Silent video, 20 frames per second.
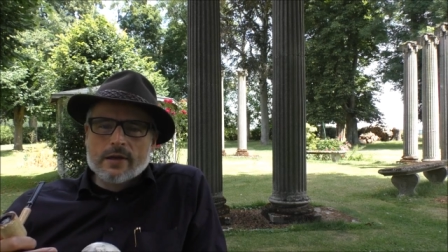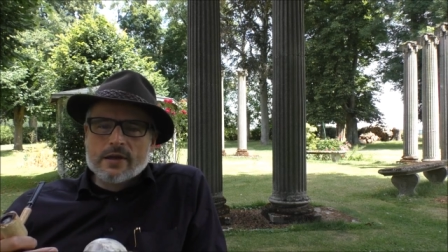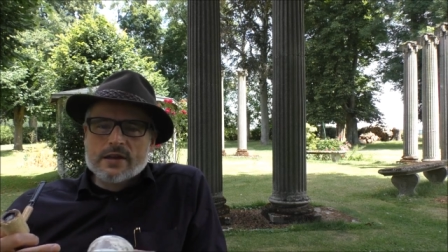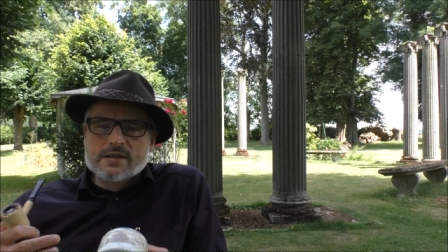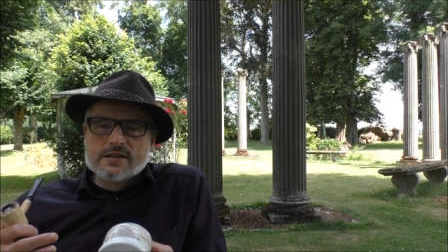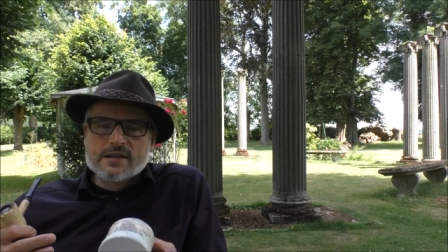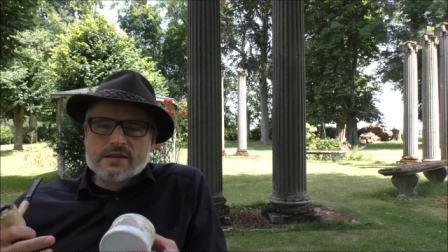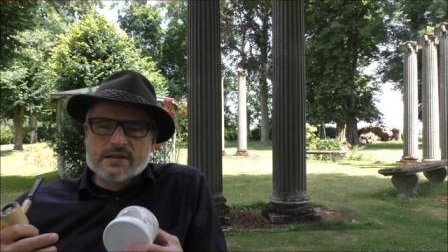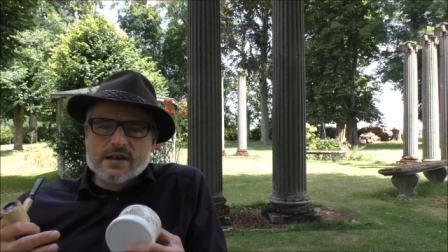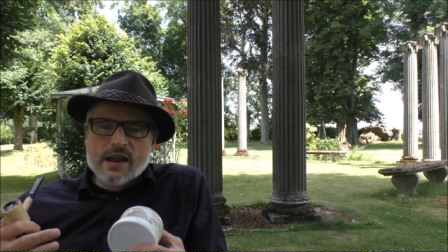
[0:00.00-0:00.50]

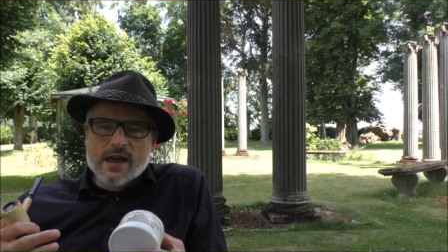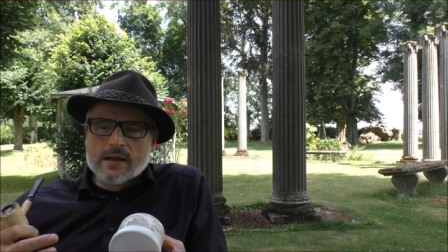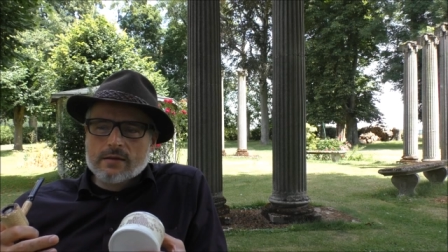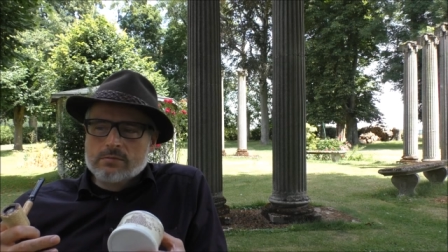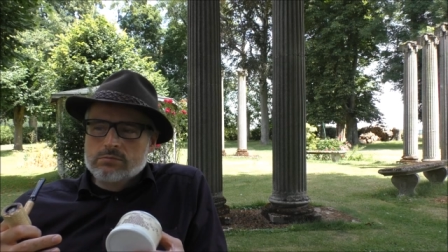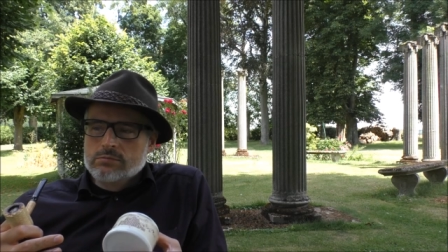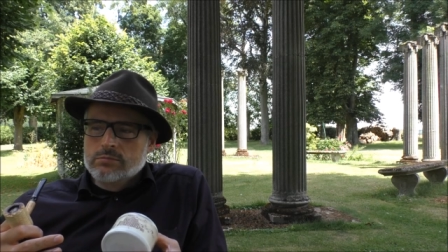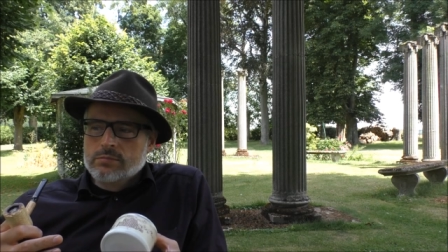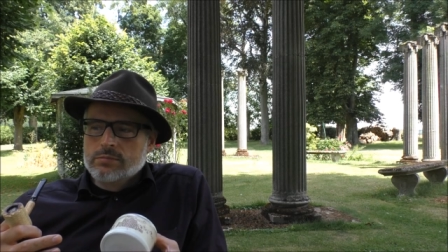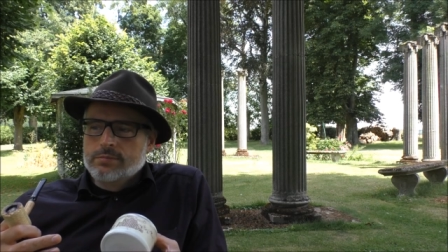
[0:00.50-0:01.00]
it's like
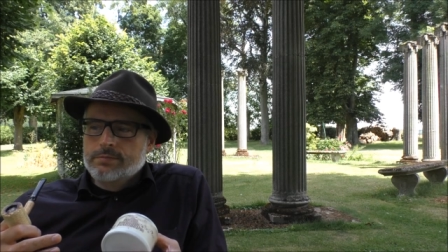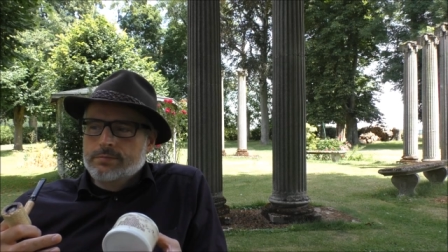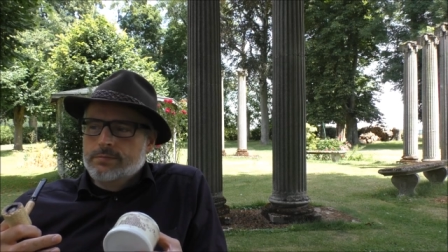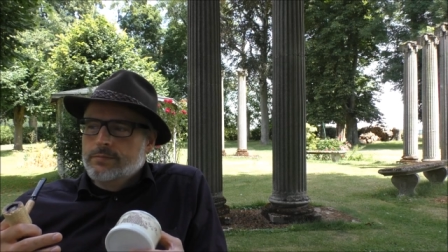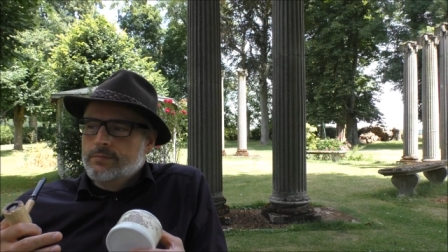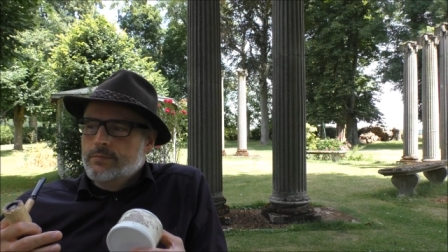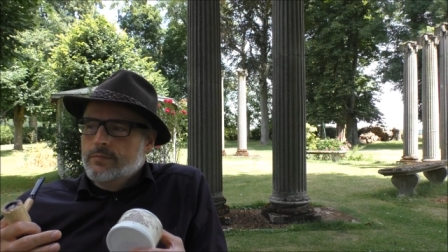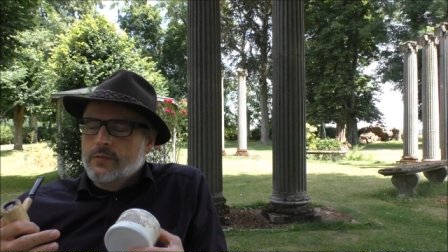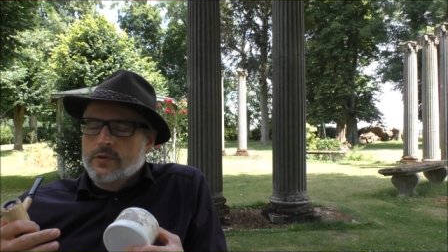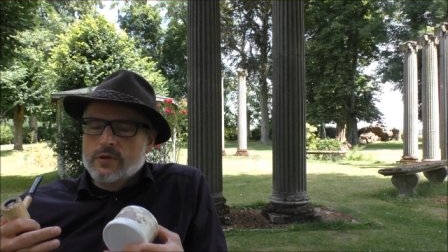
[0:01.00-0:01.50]

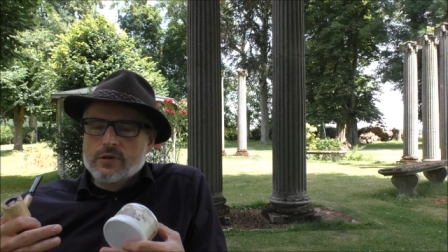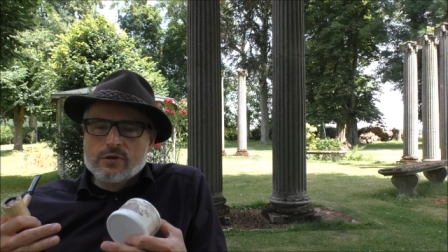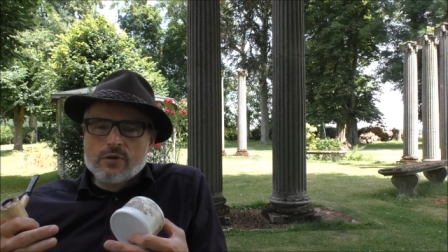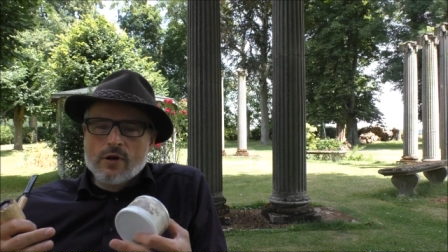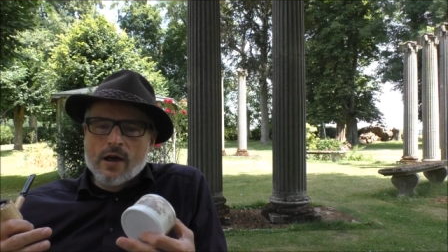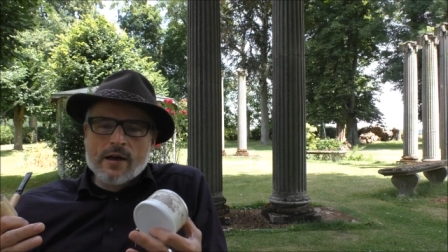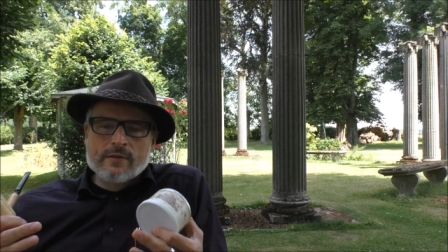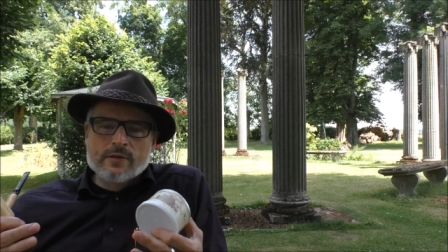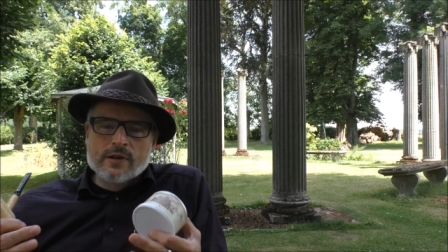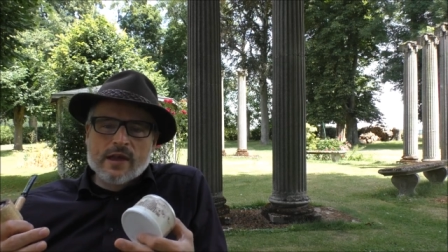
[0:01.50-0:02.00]

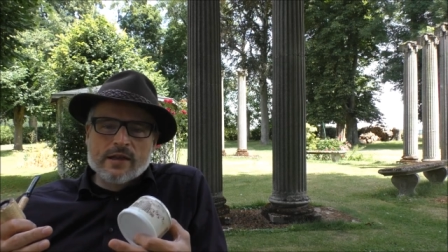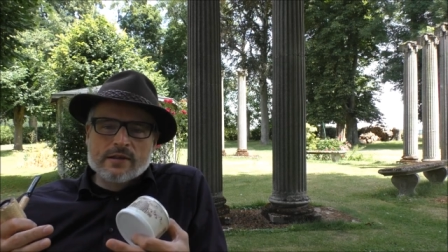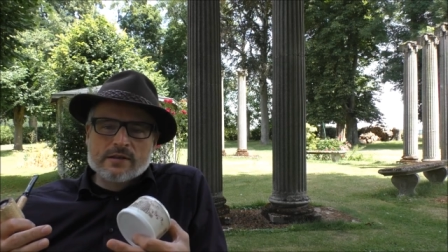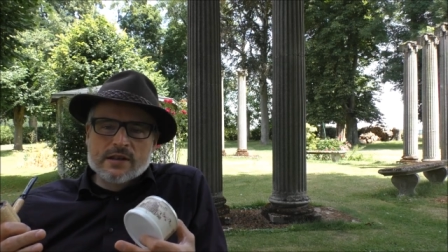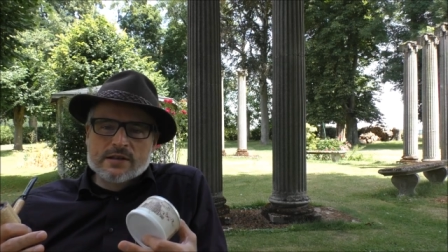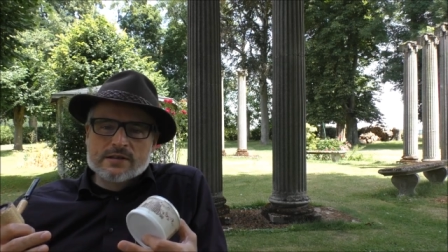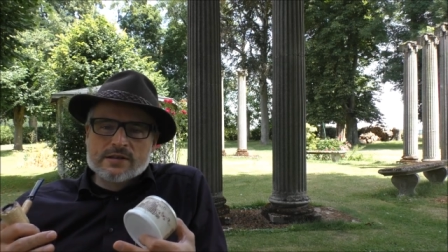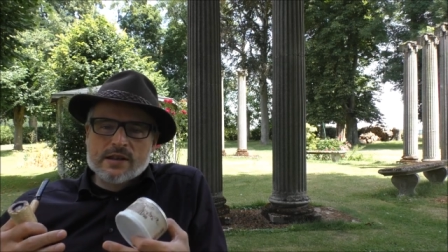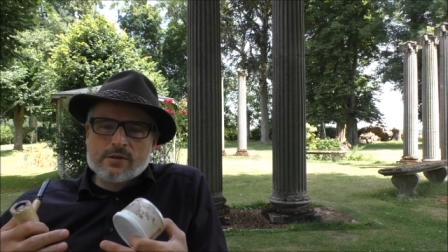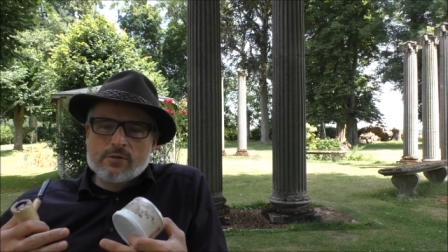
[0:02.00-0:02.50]
you have
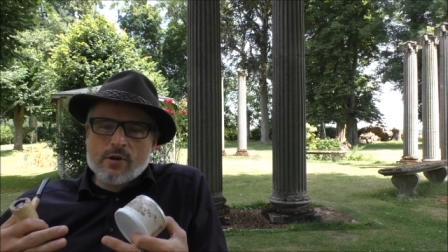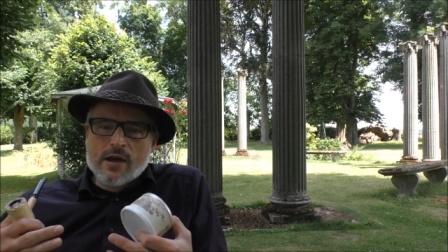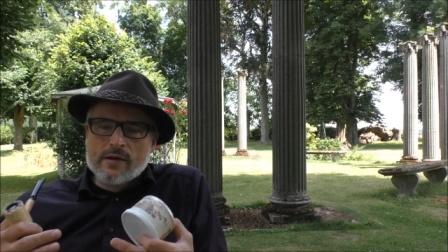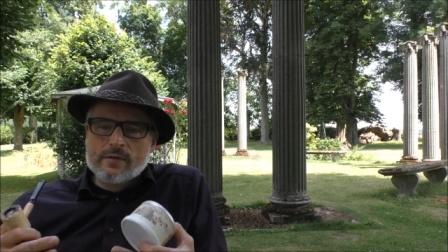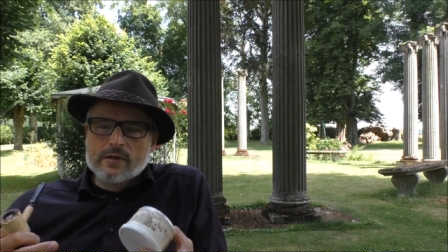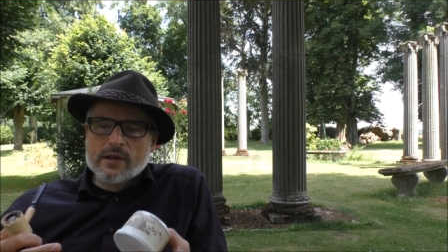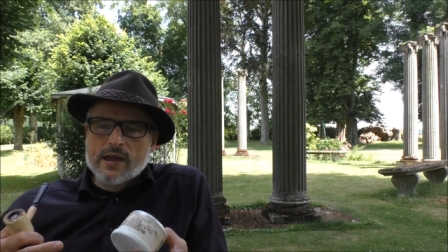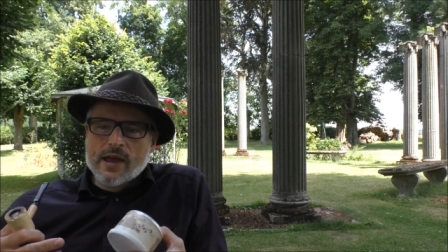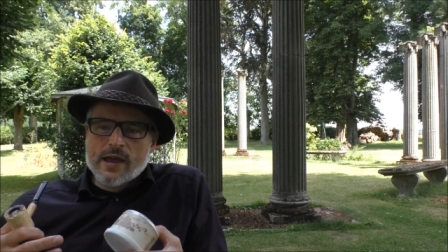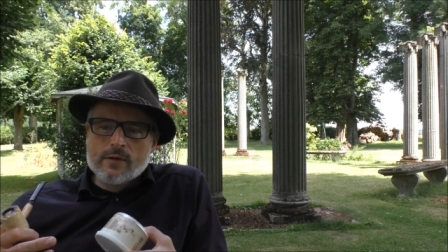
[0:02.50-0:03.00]
let's say you
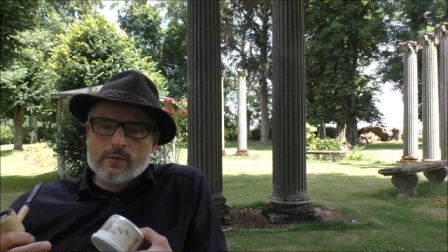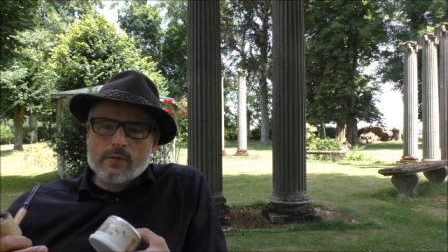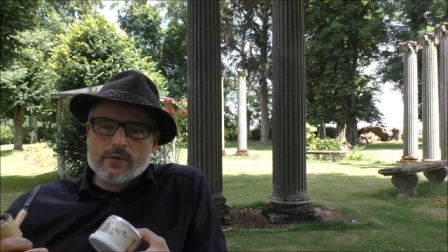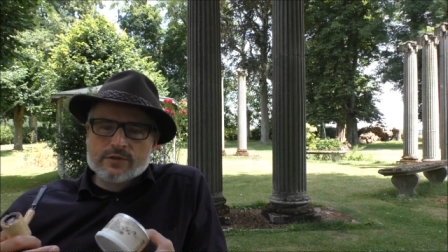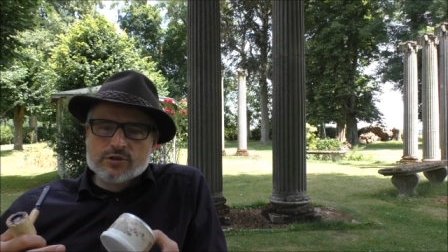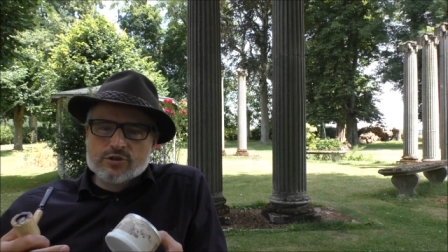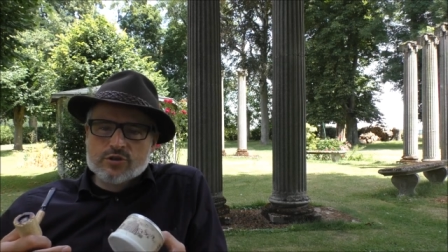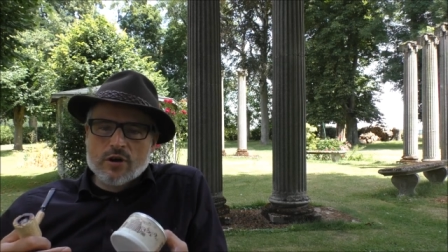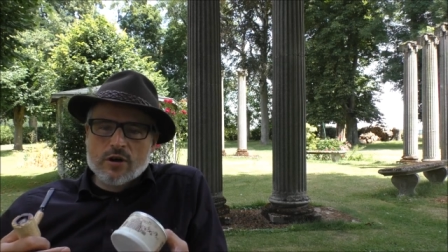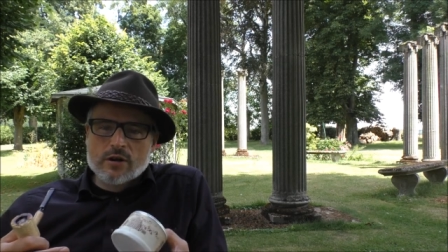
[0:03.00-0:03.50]
have a cake
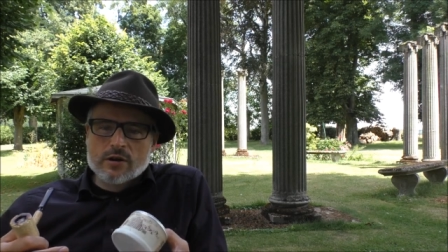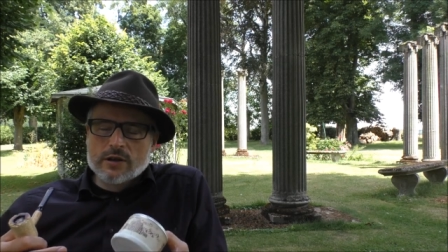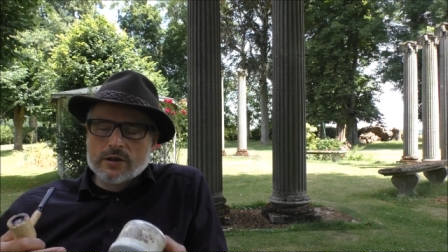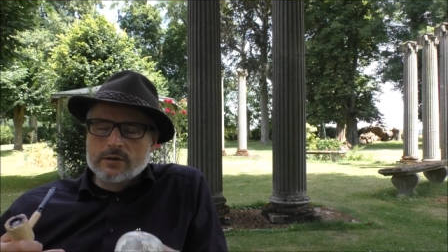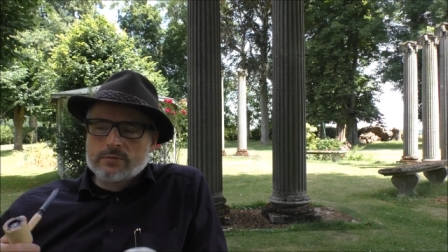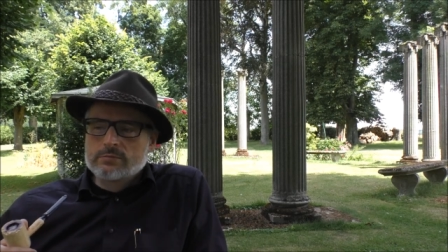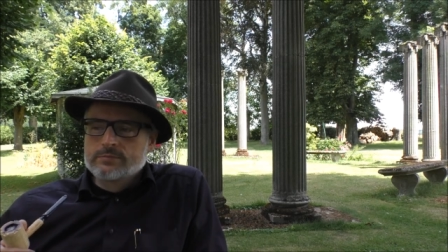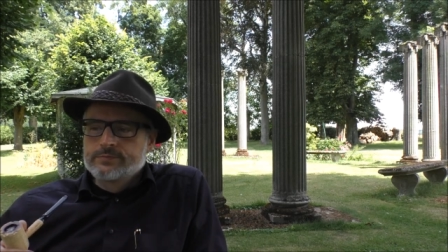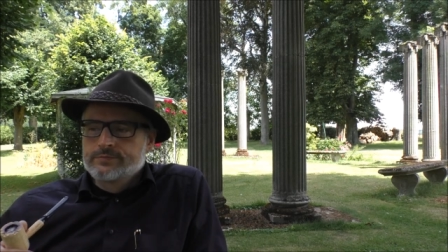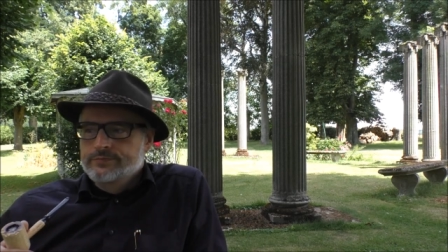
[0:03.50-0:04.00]
with chocolate.